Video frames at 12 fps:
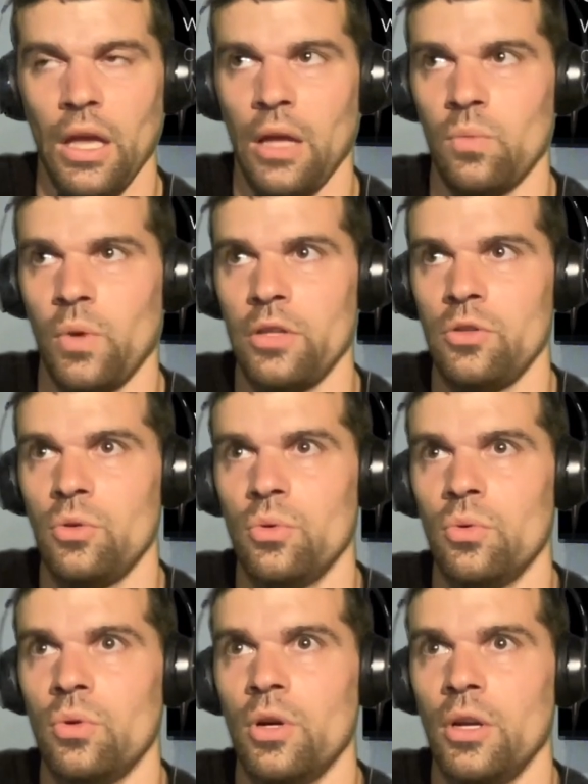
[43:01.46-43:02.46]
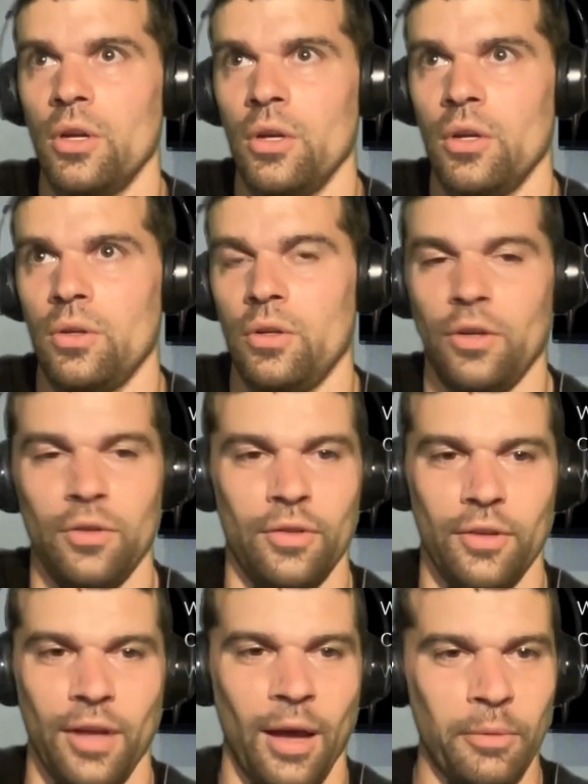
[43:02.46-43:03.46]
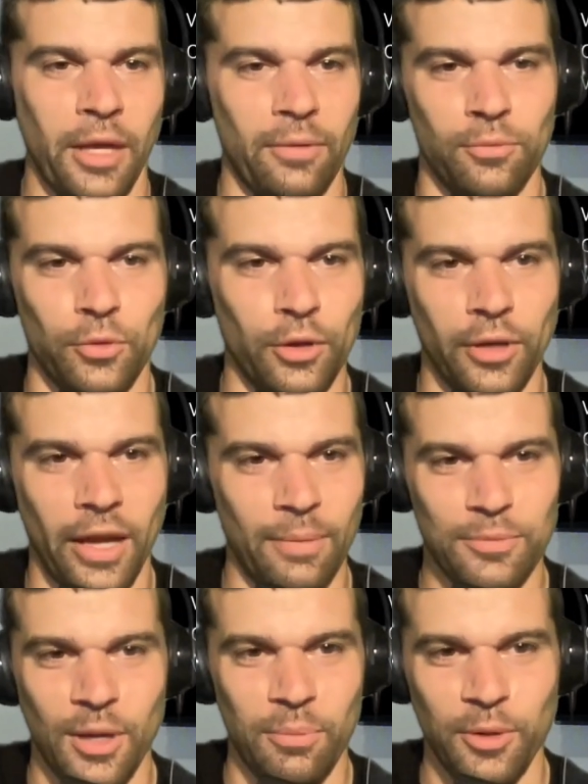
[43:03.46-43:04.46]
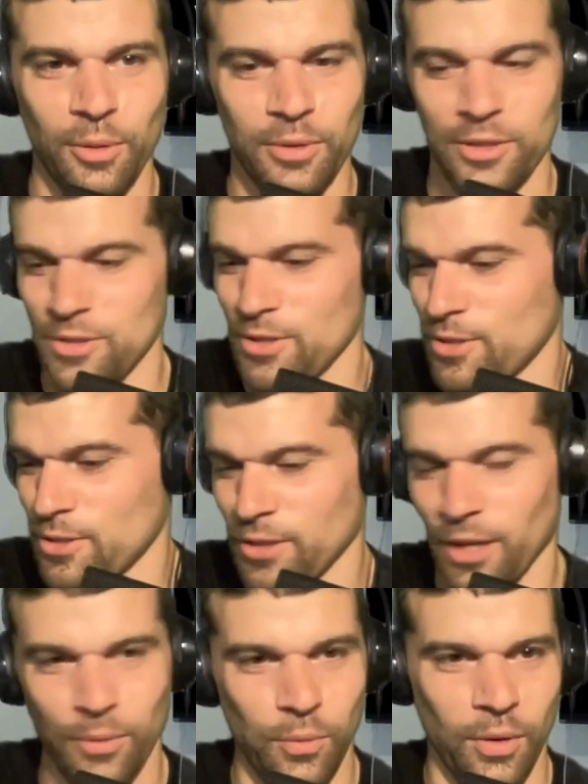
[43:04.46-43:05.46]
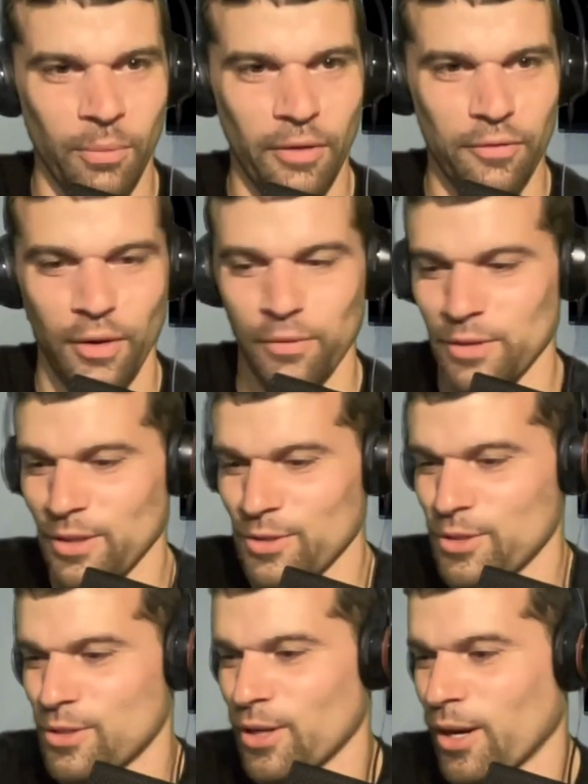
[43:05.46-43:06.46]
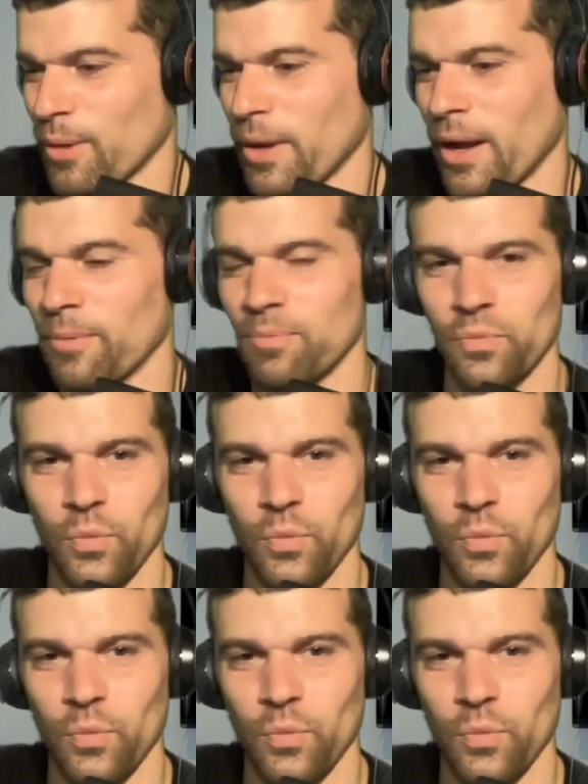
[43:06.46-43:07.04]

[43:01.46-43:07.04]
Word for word: and when you, I'm getting really amped up here because this is like one of my favorite things to talk about.